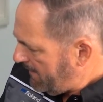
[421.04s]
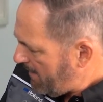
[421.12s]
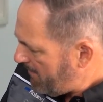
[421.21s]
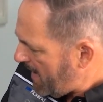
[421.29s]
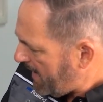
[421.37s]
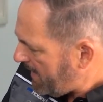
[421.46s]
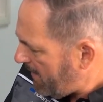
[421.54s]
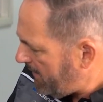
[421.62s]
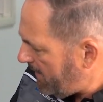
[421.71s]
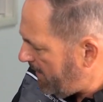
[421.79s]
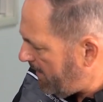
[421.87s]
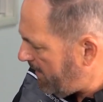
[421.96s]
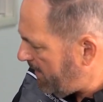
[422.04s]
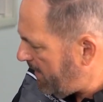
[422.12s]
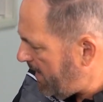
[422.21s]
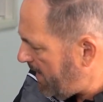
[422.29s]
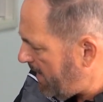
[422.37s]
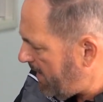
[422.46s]
Come back out here
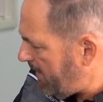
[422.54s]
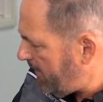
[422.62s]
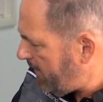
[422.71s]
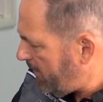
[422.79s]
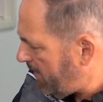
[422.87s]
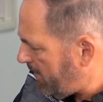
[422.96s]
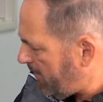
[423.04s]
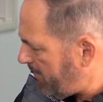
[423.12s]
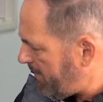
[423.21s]
and do a little